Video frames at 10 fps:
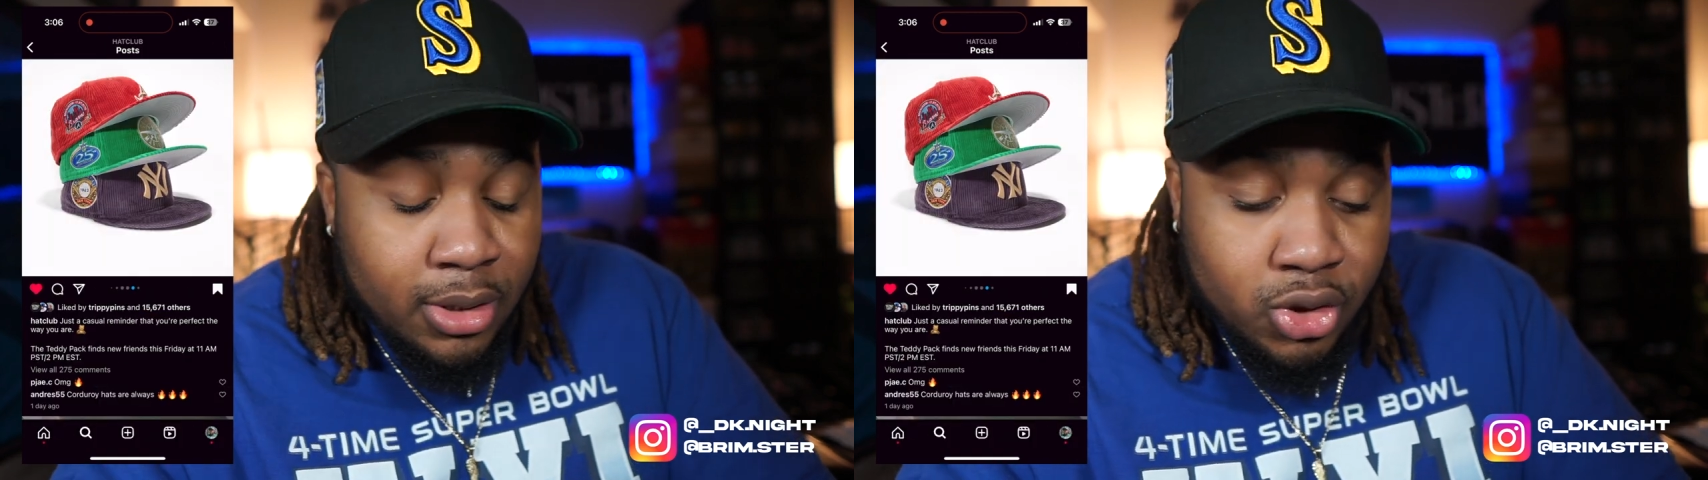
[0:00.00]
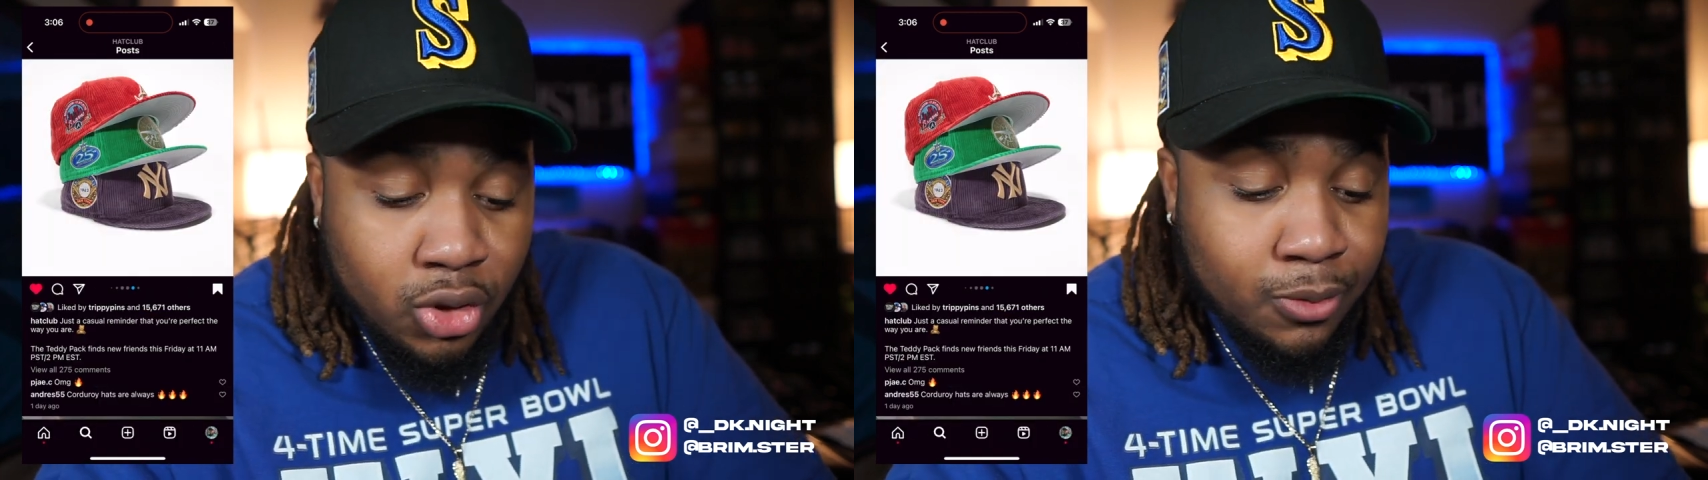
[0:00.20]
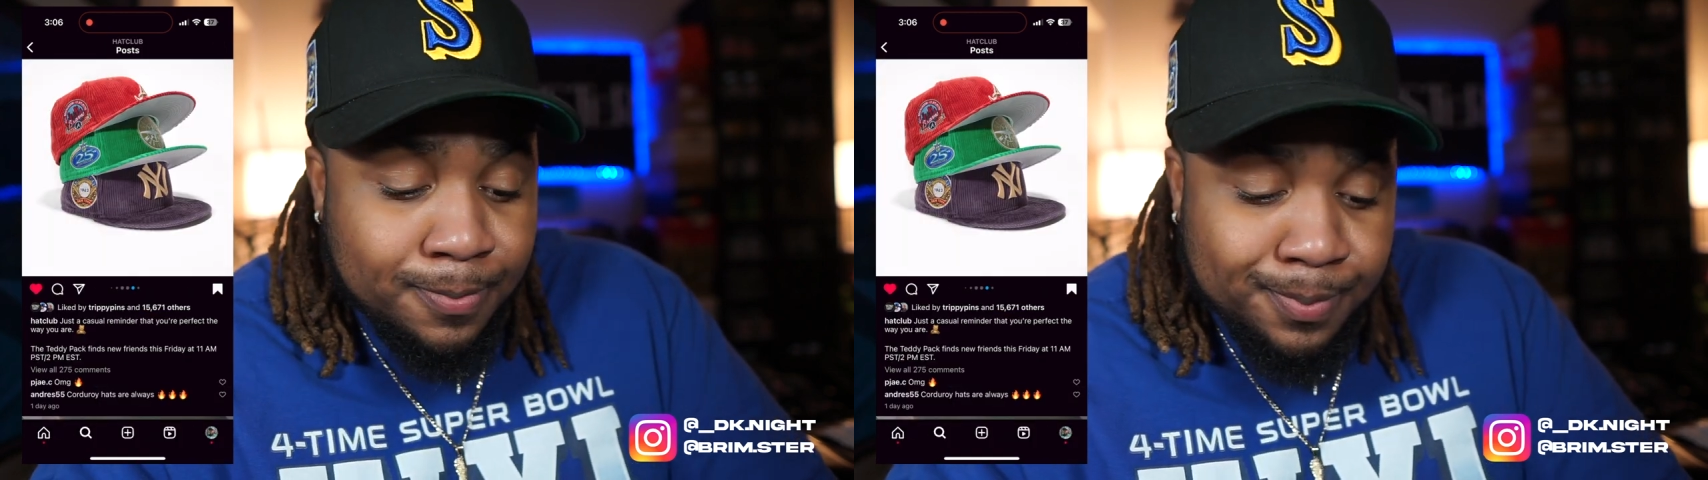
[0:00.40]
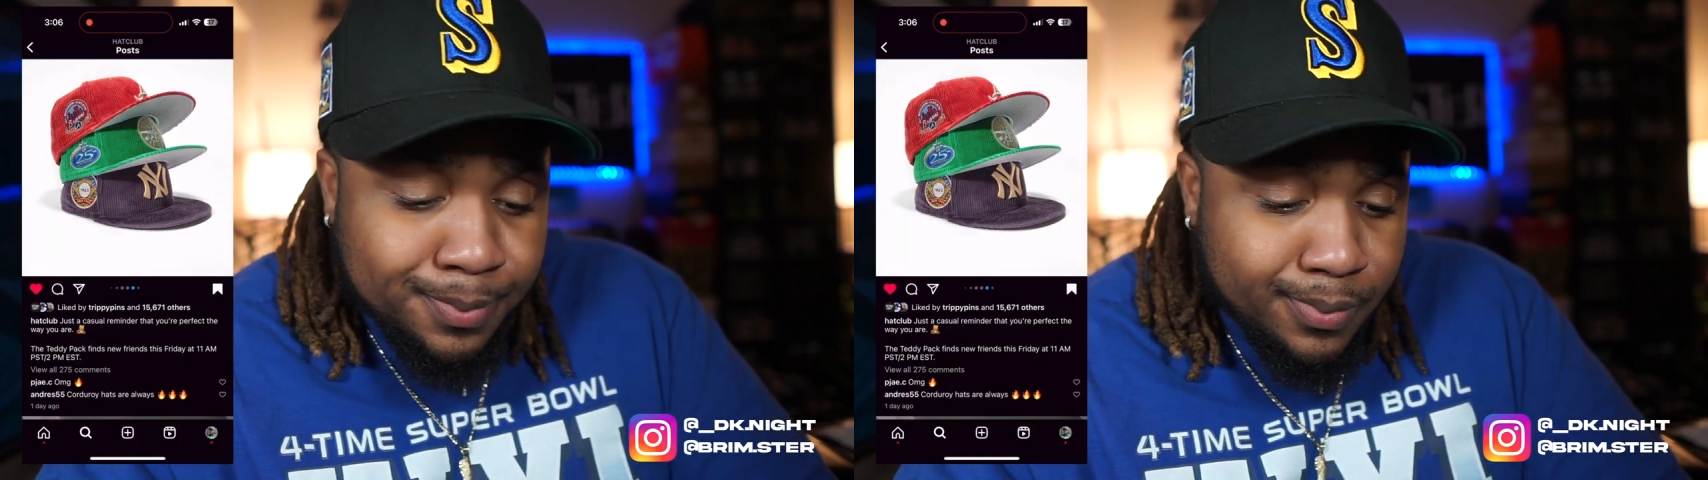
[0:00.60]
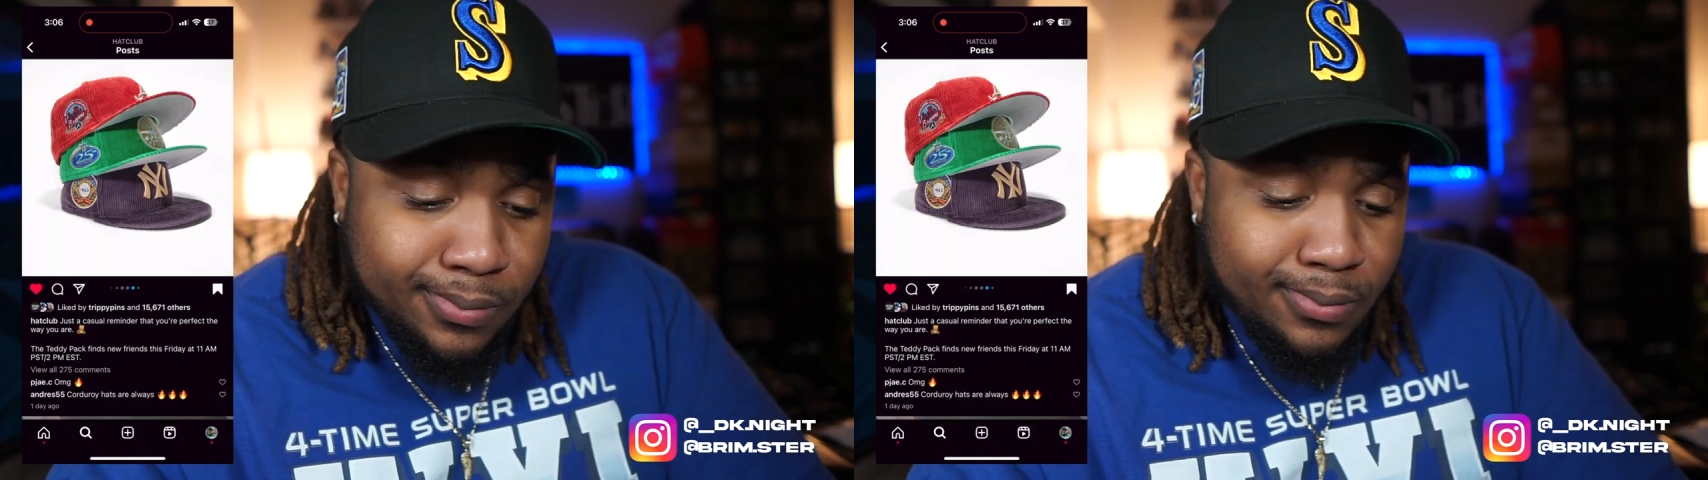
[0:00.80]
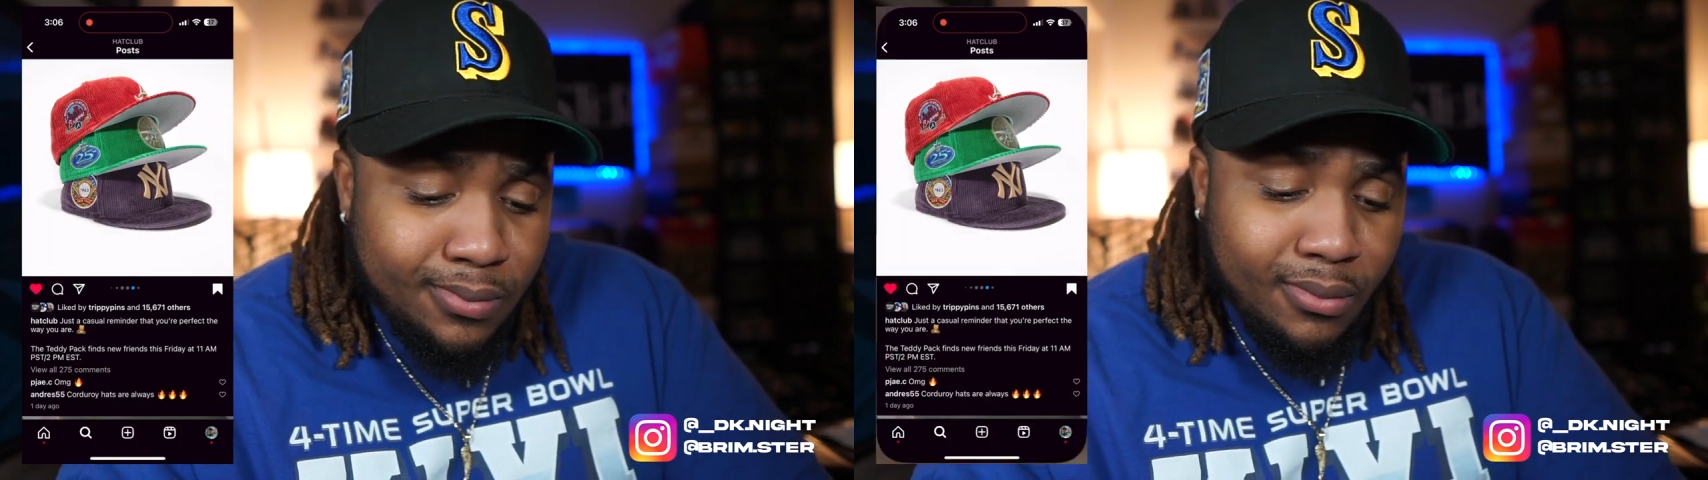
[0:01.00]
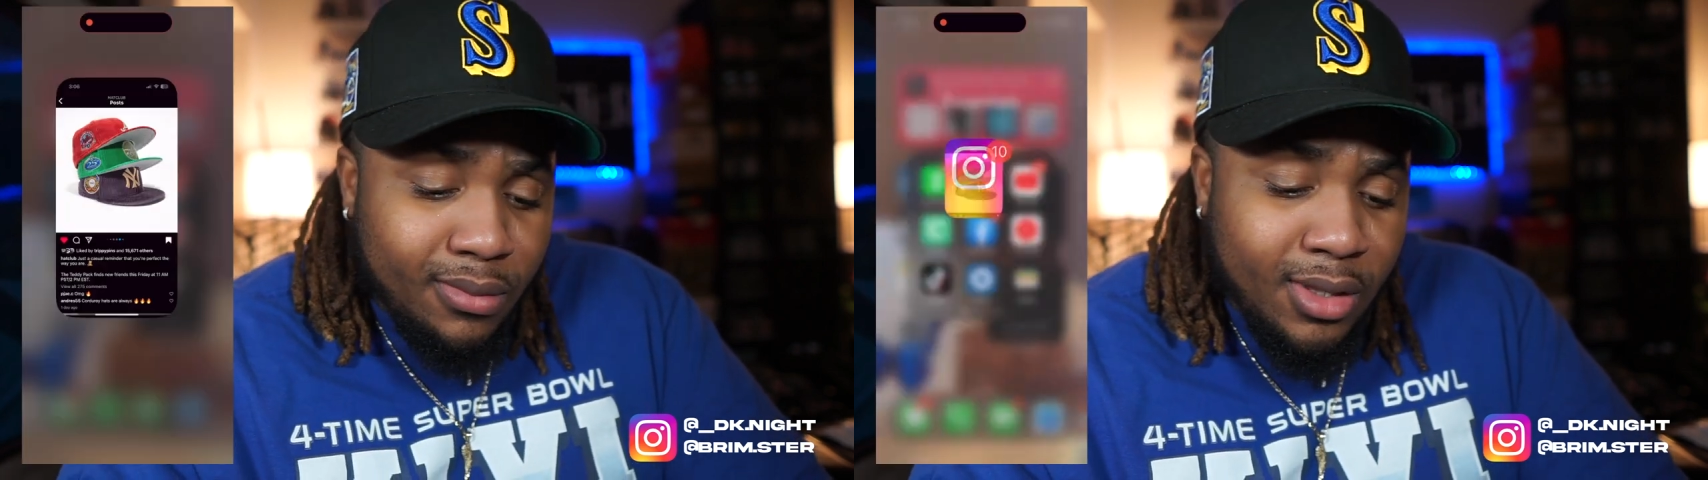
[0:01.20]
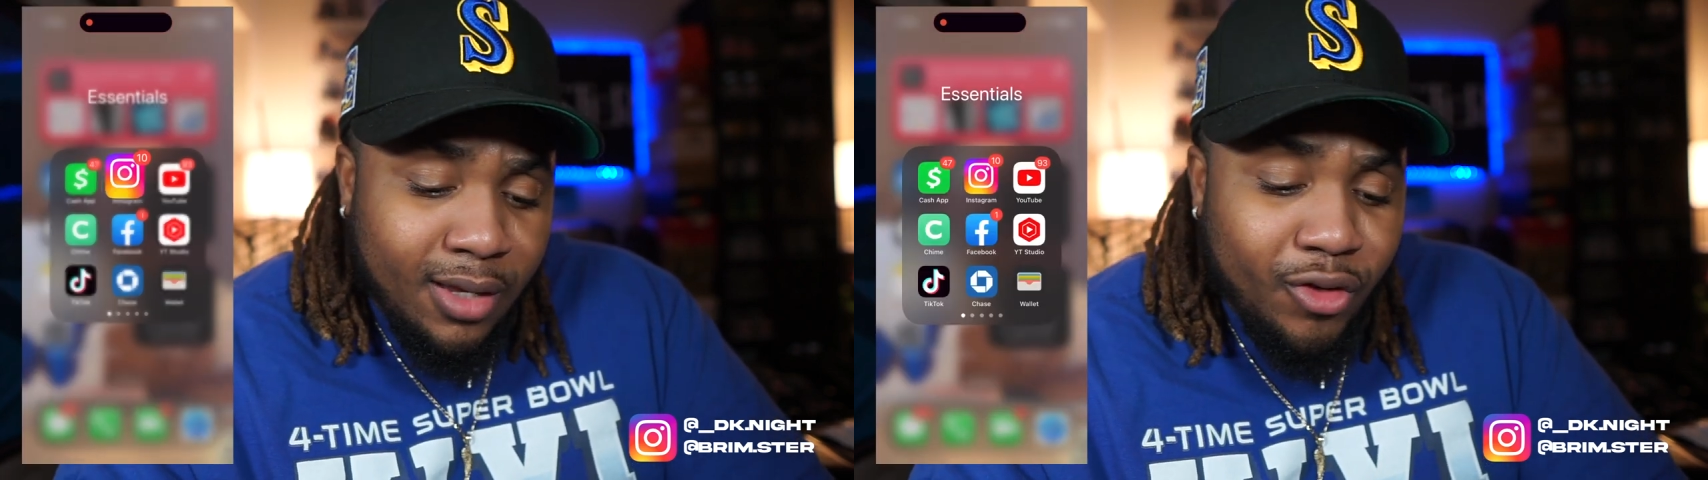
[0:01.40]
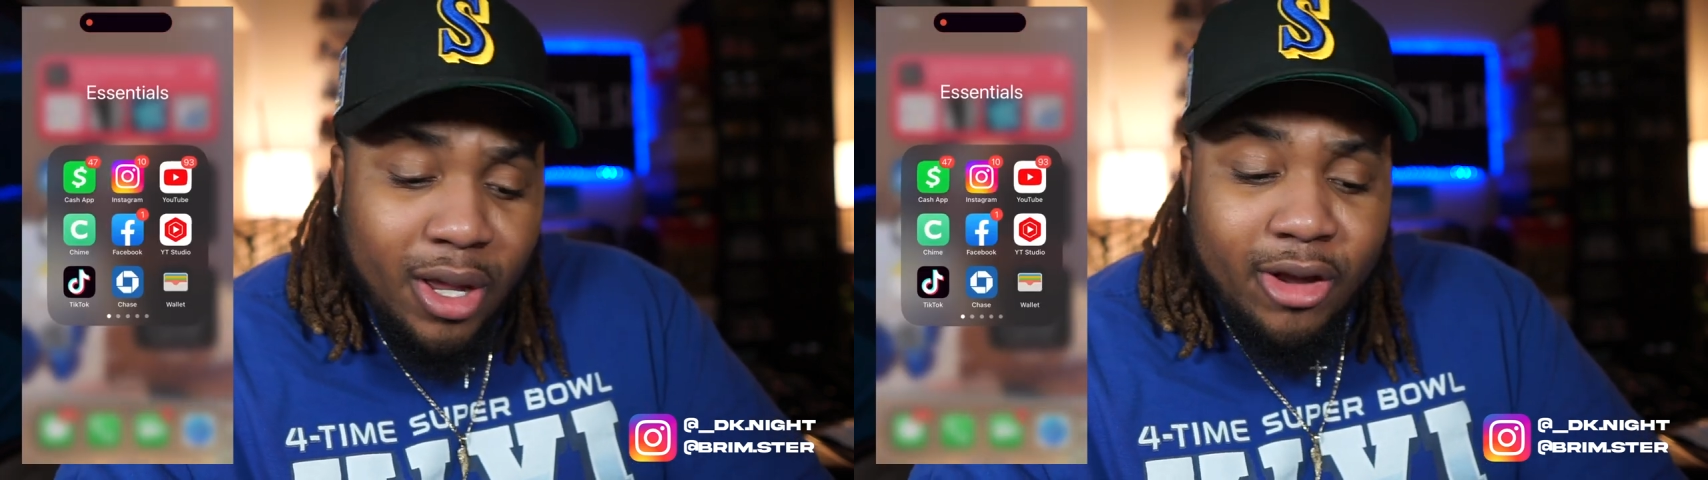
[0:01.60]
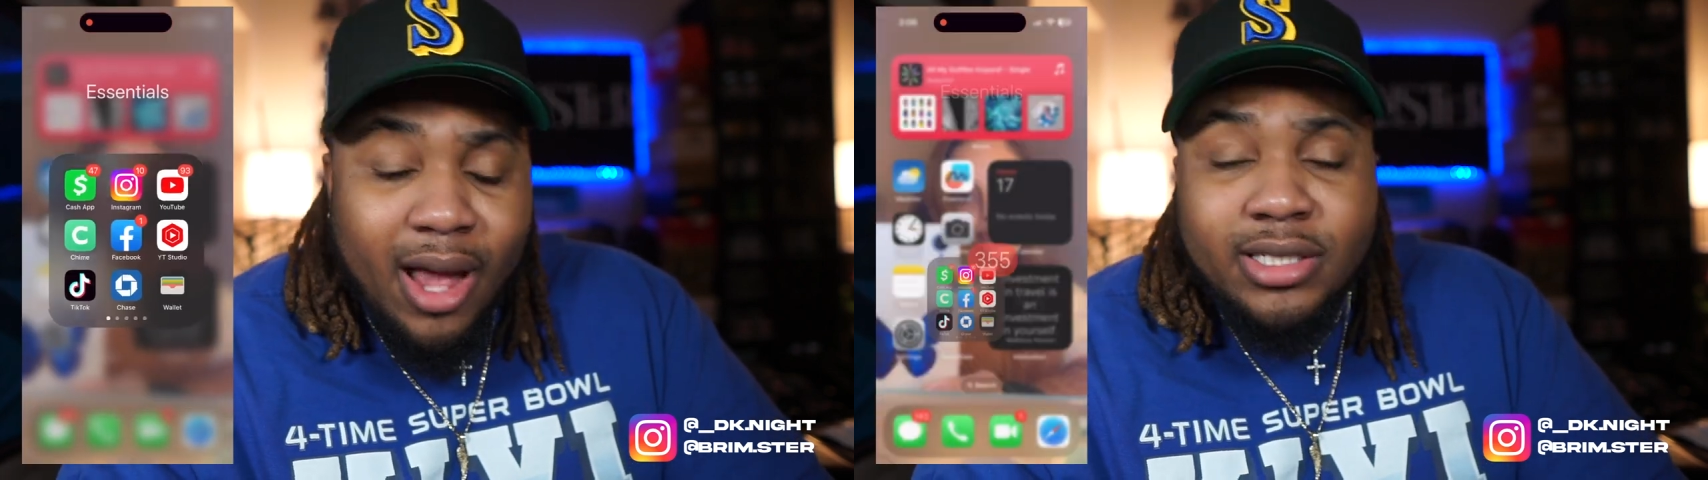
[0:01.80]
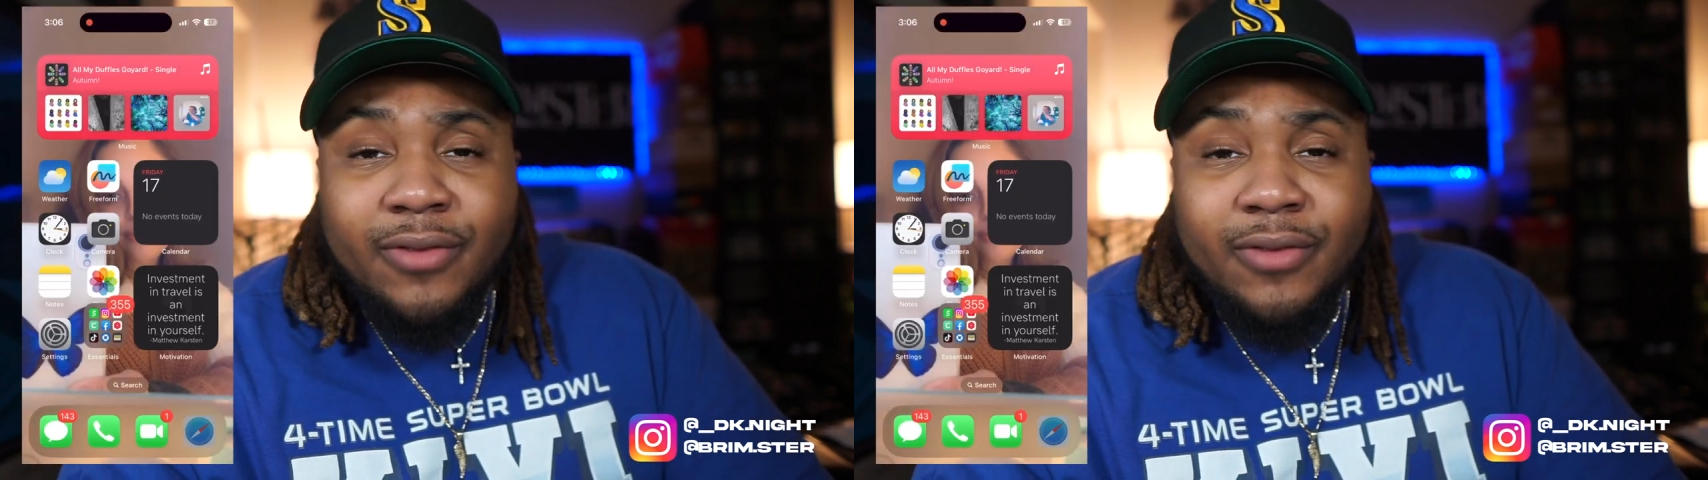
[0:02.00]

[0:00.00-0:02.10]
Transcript: So if you ain't catch,